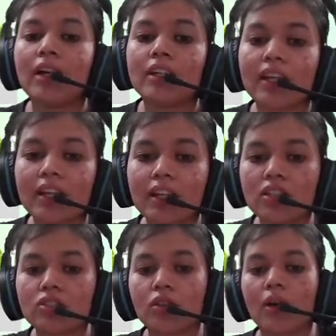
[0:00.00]
All right.
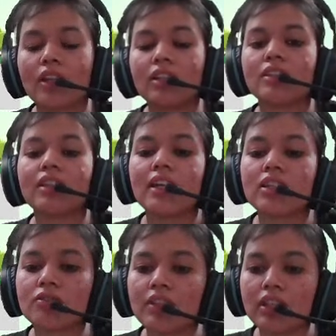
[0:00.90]
And they are the
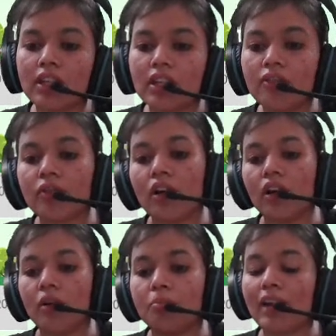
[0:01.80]
breathing
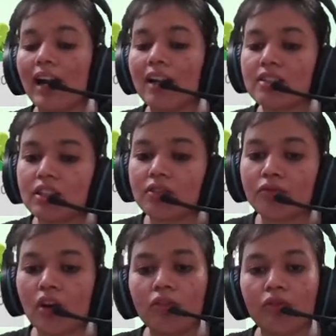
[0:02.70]
holes of the
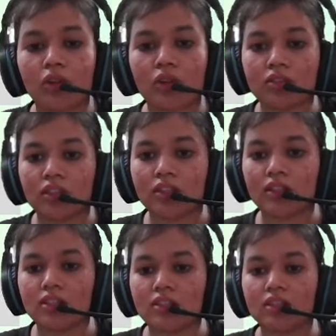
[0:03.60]
plant.
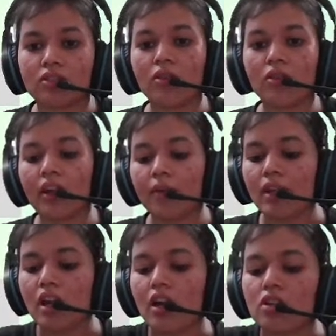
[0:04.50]
Okay.
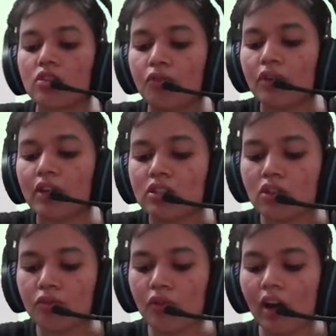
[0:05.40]
This is
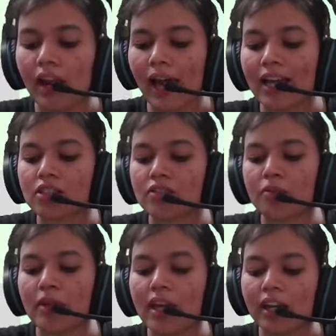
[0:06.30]
the structure
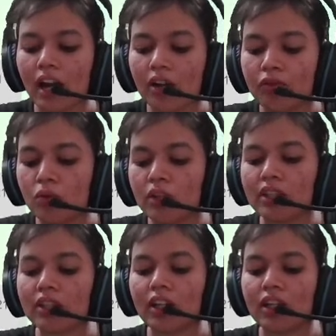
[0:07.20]
of
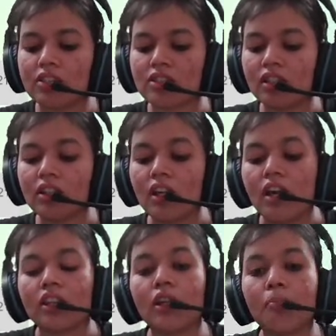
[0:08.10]
stomata. So
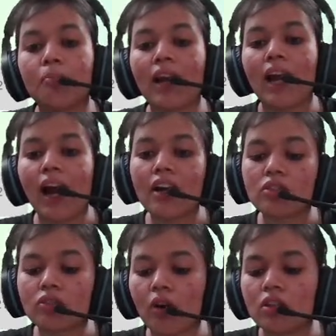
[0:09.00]
it consists
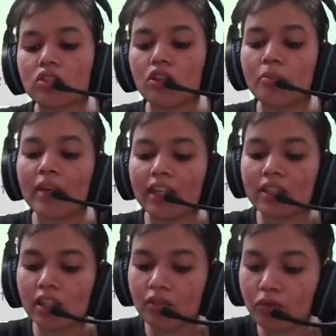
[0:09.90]
of an opening.
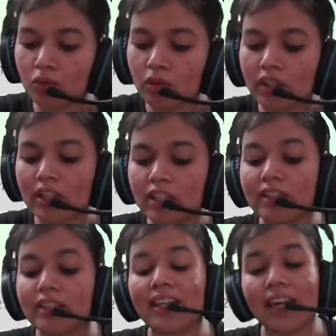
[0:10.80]
So this is the
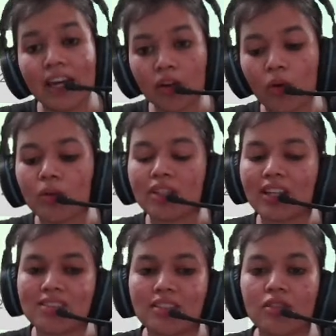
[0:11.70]
opening. All
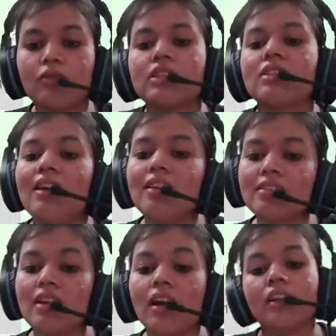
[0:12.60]
right. And it consists
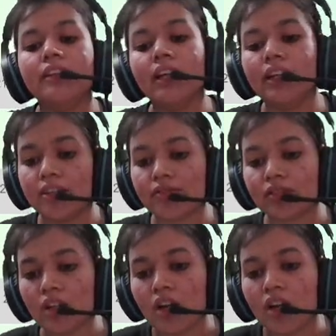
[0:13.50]
of guard cells. So what
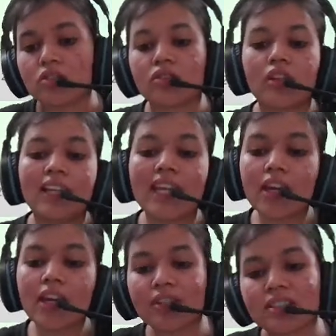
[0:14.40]
happens? The guard
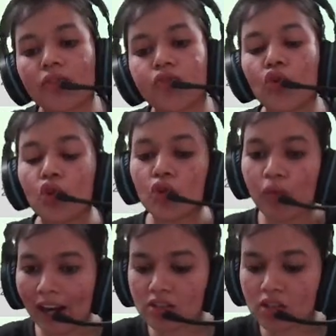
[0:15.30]
cells, they take
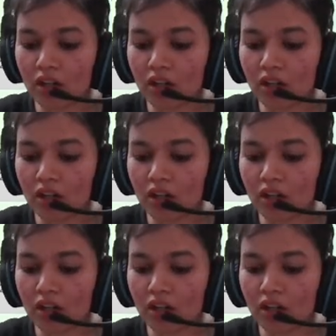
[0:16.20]
in,